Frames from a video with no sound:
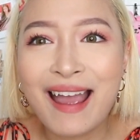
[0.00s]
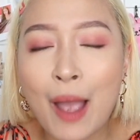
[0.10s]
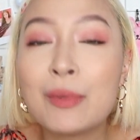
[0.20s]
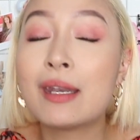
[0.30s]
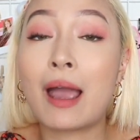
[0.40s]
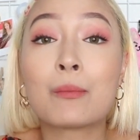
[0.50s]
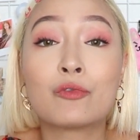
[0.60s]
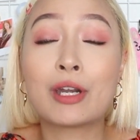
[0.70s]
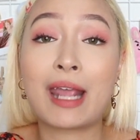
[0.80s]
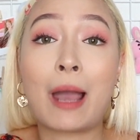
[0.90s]
I mean, I'm
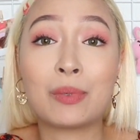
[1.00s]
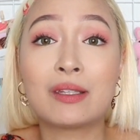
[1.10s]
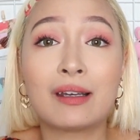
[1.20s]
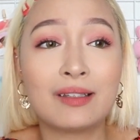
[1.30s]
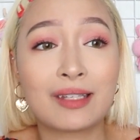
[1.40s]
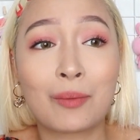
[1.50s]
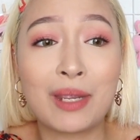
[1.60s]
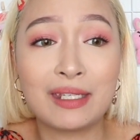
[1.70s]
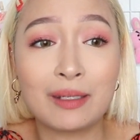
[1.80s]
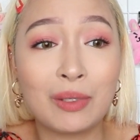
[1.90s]
really happy that Unsang
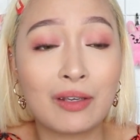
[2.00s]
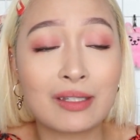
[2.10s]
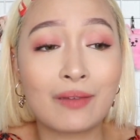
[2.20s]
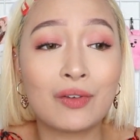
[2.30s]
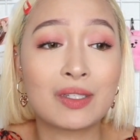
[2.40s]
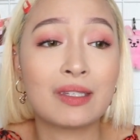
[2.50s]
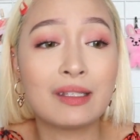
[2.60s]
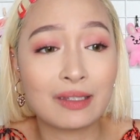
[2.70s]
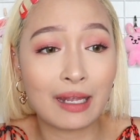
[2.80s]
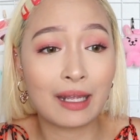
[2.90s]
made it, because ever
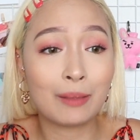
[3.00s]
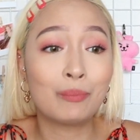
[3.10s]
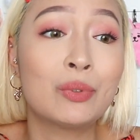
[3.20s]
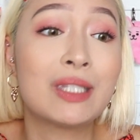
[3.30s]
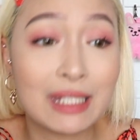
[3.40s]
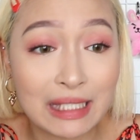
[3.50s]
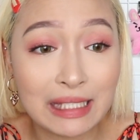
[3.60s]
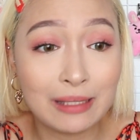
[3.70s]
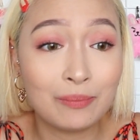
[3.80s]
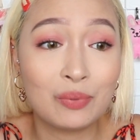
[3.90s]
since that like
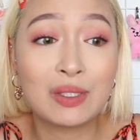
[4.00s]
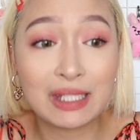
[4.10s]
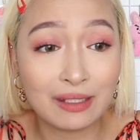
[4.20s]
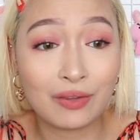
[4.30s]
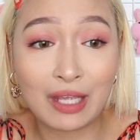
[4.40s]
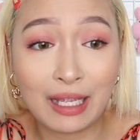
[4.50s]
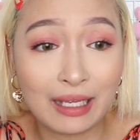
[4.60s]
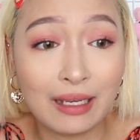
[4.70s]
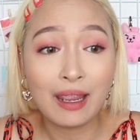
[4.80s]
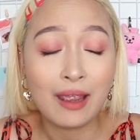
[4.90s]
petit
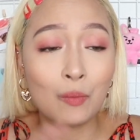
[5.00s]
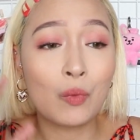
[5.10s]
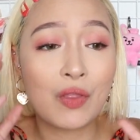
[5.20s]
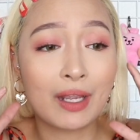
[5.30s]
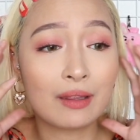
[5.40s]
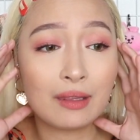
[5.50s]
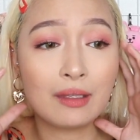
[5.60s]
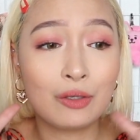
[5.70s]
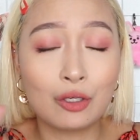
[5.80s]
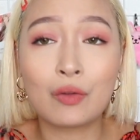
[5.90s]
thing with like,
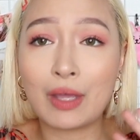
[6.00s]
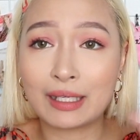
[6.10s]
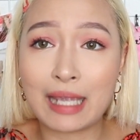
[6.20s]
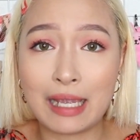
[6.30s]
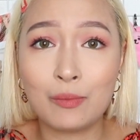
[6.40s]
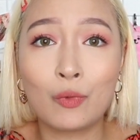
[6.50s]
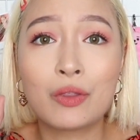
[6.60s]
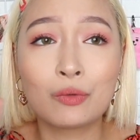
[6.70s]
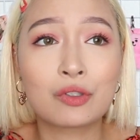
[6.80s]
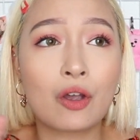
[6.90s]
you know, that game with
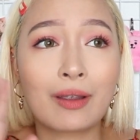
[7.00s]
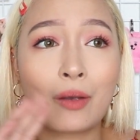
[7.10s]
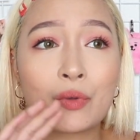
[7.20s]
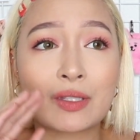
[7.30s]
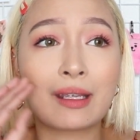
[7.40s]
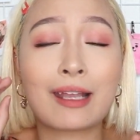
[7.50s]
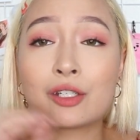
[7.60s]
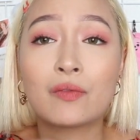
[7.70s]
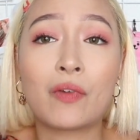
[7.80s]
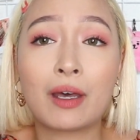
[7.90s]
Usok, I was like, I
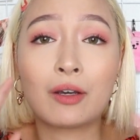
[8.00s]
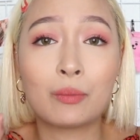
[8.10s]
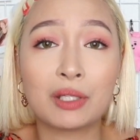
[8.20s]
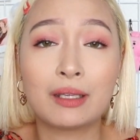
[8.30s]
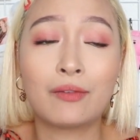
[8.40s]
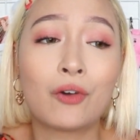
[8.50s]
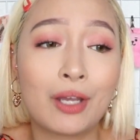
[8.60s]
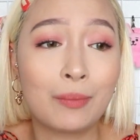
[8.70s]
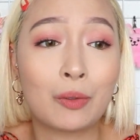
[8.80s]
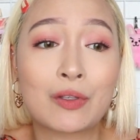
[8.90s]
just fell completely for
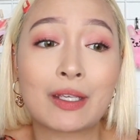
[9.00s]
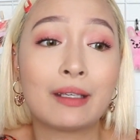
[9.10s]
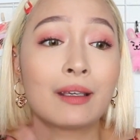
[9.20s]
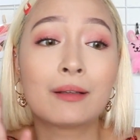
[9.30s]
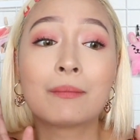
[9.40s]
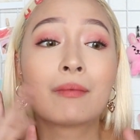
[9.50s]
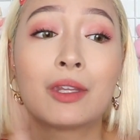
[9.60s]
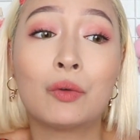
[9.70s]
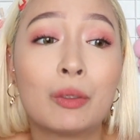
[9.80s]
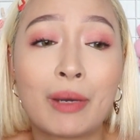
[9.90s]
him. I was like,
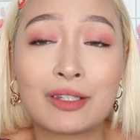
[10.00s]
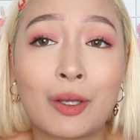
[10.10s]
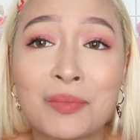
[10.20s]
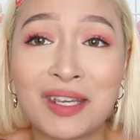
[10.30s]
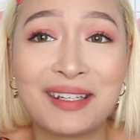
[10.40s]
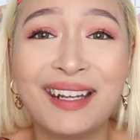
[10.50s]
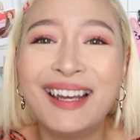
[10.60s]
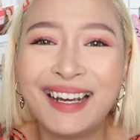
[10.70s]
you're in my top 10.